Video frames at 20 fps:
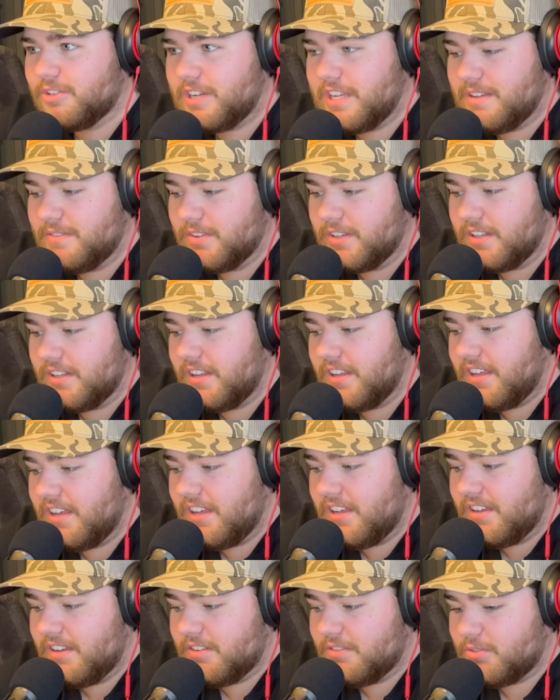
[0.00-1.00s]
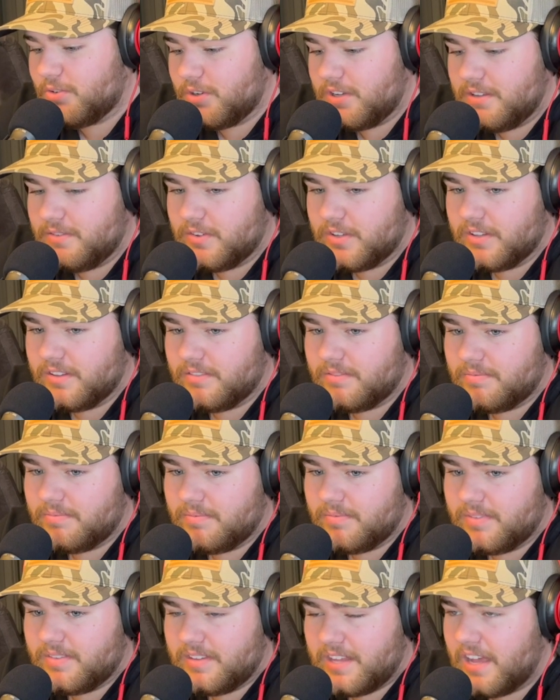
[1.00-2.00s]
even
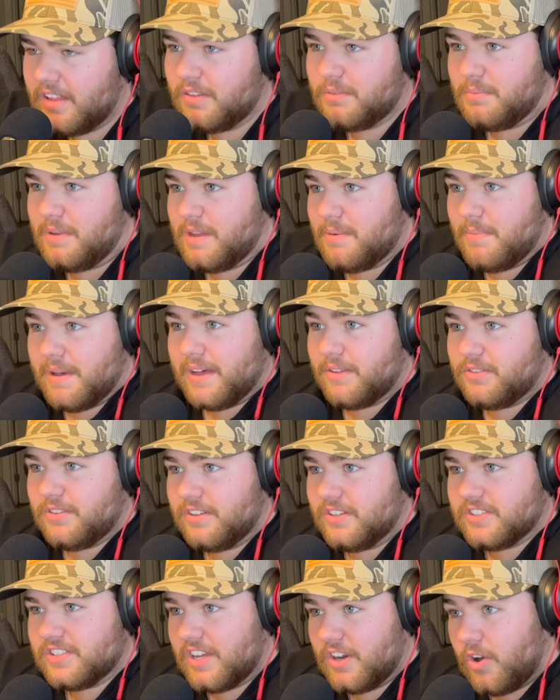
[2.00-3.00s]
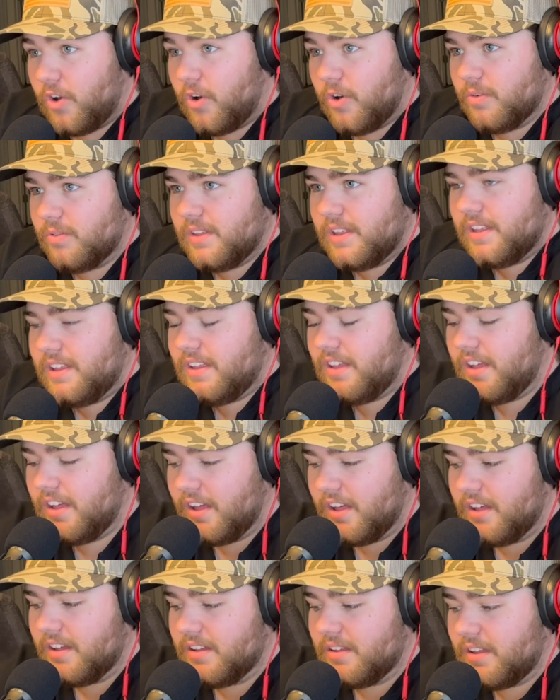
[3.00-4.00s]
telling me about this at all.
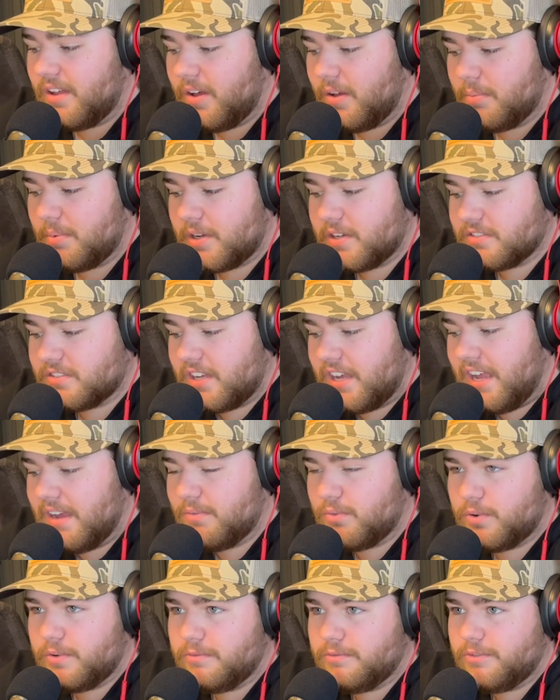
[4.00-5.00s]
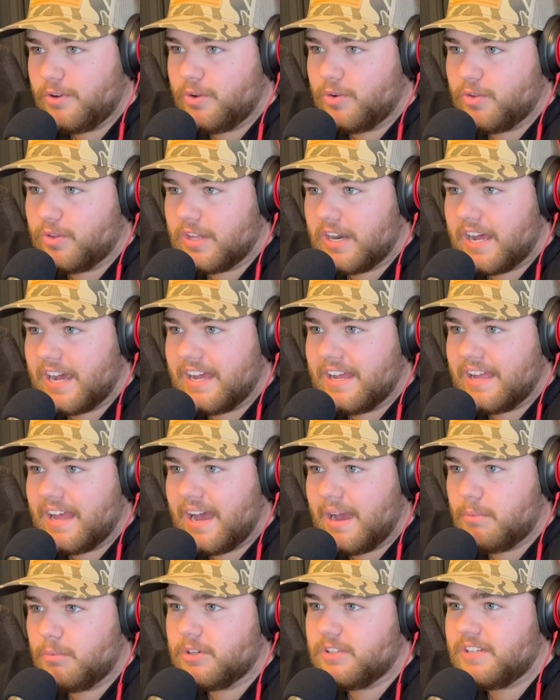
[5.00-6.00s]
Because every photo that
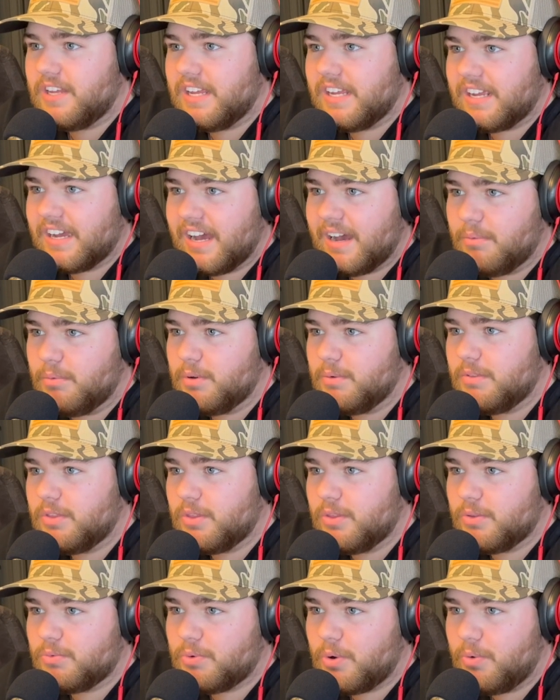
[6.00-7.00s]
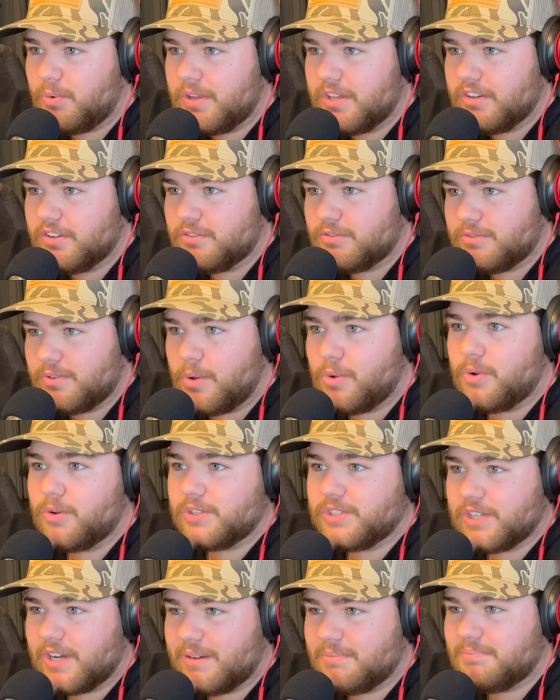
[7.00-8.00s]
I would take, I would throw into
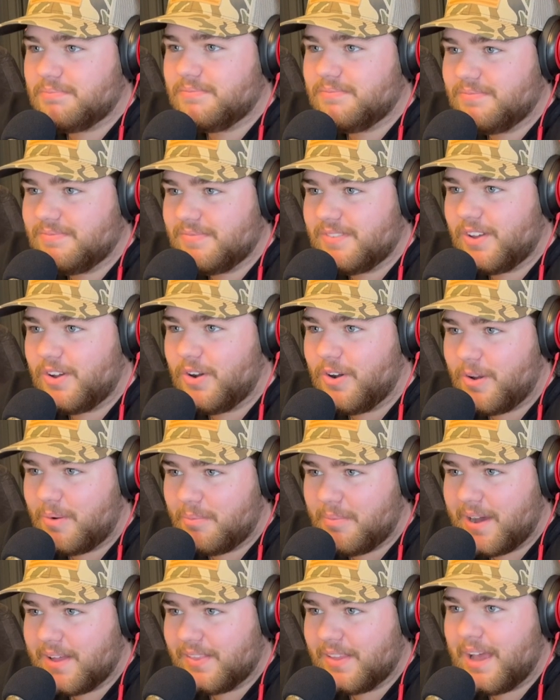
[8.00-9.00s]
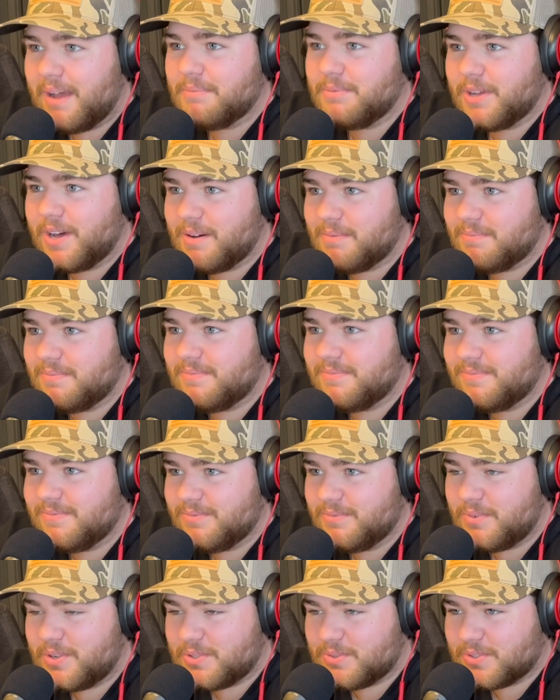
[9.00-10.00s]
Photoshop on my laptop,
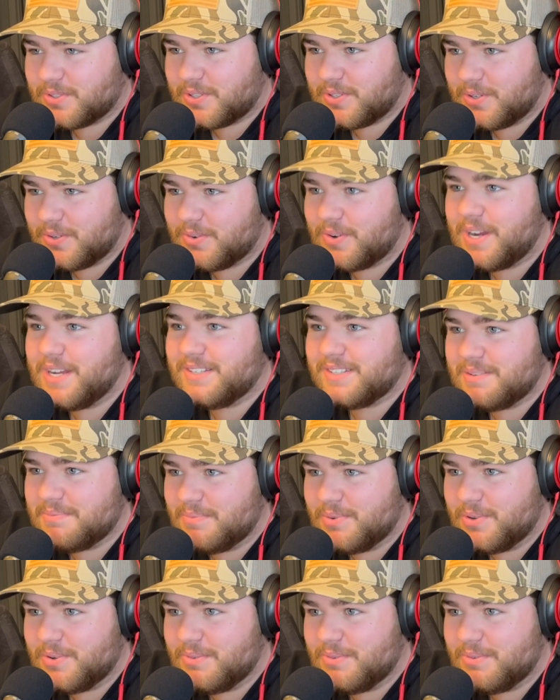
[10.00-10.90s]
which was a crazy move.